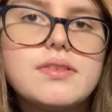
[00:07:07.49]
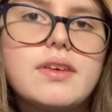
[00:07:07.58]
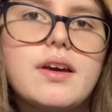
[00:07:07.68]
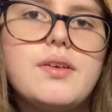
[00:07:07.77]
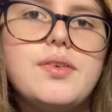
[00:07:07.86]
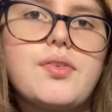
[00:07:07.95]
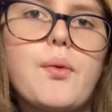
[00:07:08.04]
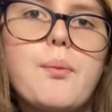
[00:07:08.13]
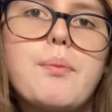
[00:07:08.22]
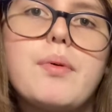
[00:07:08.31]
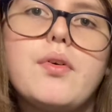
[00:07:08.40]
like I always
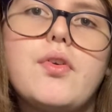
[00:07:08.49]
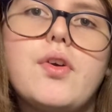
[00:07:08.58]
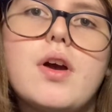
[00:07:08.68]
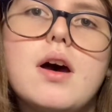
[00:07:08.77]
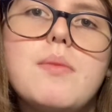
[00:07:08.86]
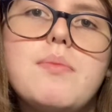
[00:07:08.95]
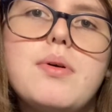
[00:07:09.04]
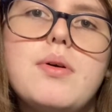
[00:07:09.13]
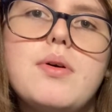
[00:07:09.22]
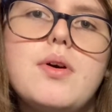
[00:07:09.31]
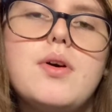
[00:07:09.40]
push up
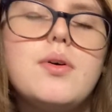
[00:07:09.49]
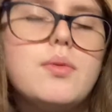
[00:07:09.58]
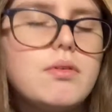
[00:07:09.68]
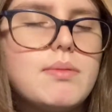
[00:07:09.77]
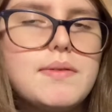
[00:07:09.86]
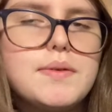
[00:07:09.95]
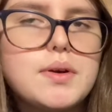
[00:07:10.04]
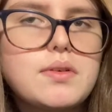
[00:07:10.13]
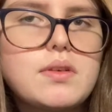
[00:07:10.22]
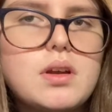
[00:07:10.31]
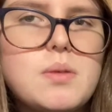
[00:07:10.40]
with my
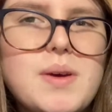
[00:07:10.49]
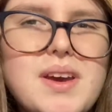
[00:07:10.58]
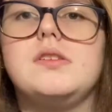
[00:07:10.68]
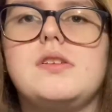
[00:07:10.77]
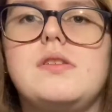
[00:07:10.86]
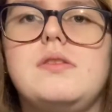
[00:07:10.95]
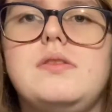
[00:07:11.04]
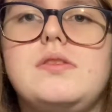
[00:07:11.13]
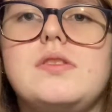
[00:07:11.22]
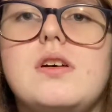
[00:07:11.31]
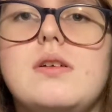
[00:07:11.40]
fingers a little bit. Let's go,
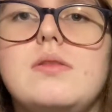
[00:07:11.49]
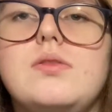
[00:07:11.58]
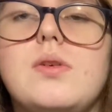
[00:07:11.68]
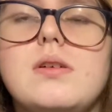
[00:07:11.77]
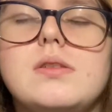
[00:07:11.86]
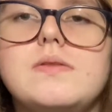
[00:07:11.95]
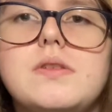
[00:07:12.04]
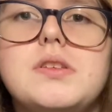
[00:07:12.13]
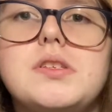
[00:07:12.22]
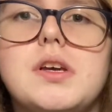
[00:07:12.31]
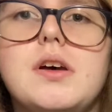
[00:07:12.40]
it's 12
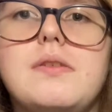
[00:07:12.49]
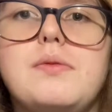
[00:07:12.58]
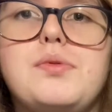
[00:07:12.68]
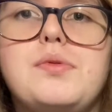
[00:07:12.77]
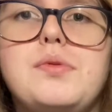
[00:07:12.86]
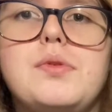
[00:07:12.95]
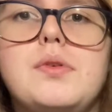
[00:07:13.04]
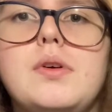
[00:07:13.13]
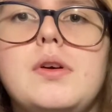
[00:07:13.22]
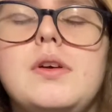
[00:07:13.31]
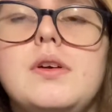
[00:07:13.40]
to
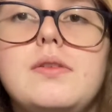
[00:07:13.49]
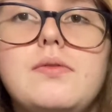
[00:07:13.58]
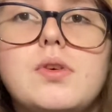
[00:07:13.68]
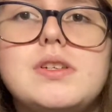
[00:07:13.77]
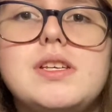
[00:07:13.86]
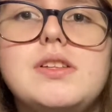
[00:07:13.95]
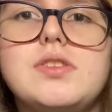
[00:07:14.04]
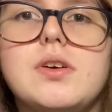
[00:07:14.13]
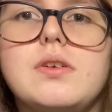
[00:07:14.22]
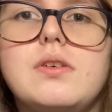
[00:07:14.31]
14, so